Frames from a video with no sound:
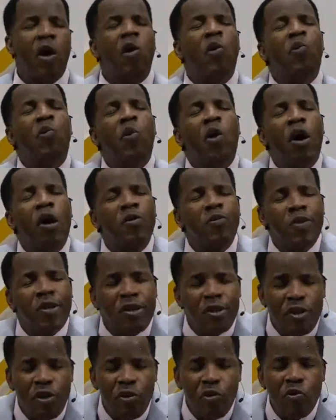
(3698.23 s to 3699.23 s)
one
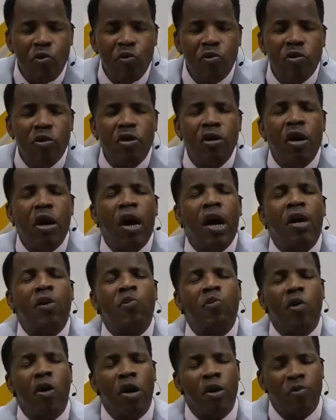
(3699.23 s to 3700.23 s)
with you,
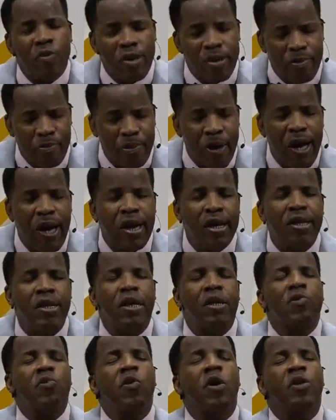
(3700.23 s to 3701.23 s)
and one with man,
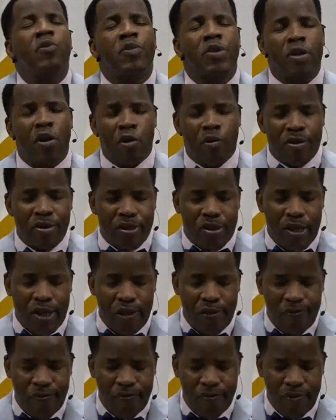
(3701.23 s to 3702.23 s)
and one with
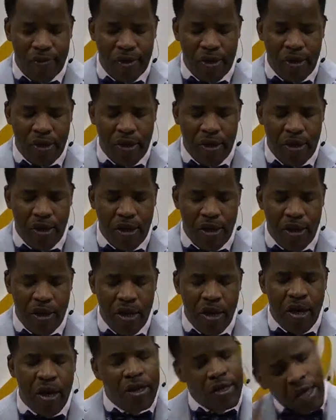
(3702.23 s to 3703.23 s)
ourselves.
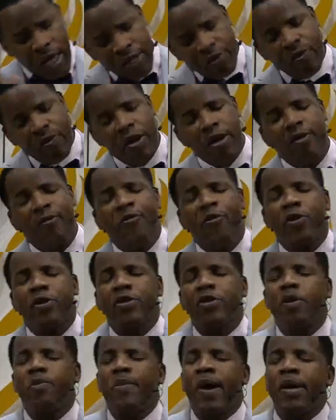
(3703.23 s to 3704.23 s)
And that's why your
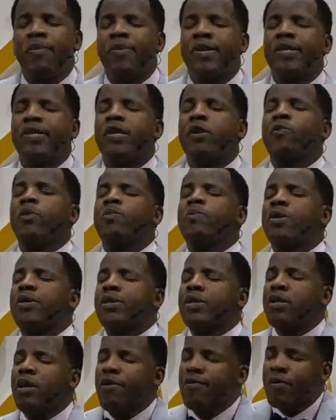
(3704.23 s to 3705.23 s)
first commandment says we
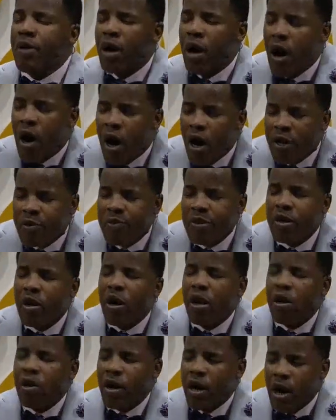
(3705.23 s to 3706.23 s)
must love God with
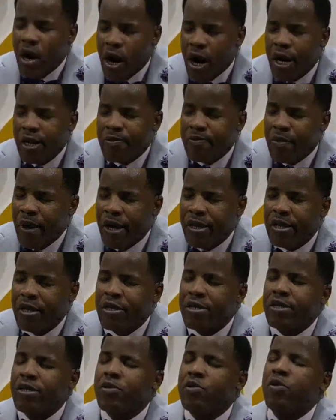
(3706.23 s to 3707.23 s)
all our heart, mind,
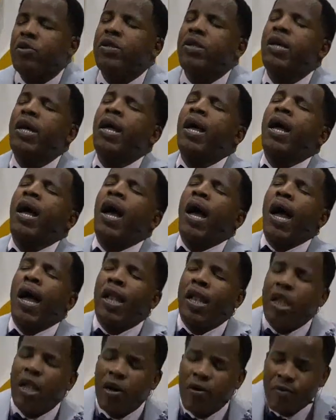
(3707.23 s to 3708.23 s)
and soul,
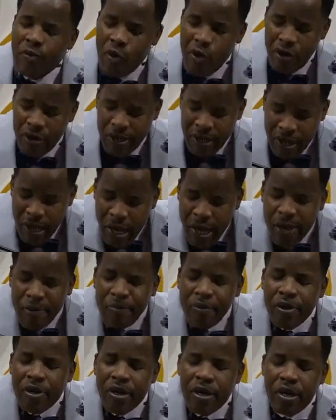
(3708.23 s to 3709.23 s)
and love our
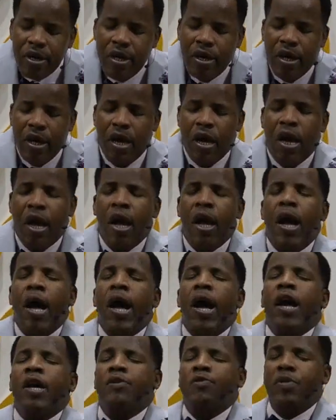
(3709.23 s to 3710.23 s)
neighbor
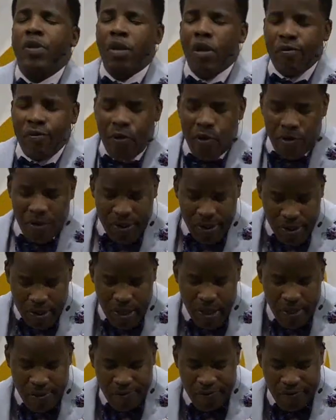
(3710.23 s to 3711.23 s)
as we love
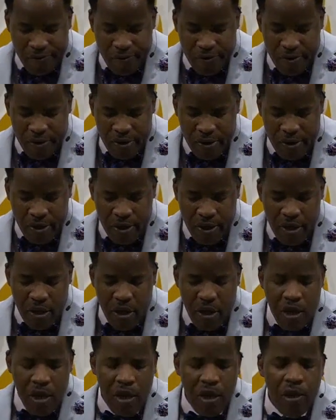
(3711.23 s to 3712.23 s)
ourselves.
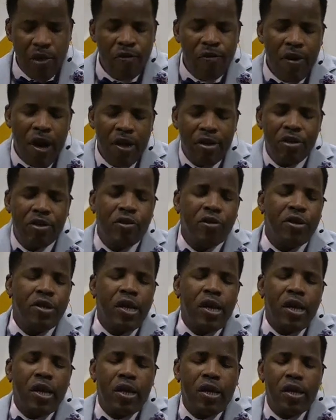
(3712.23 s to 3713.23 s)
Father,
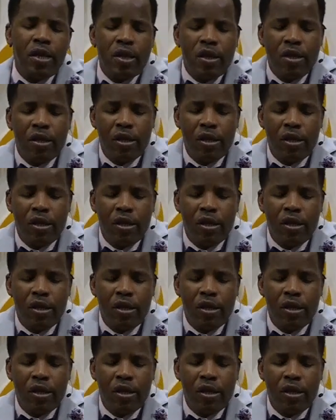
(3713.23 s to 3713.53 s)
today,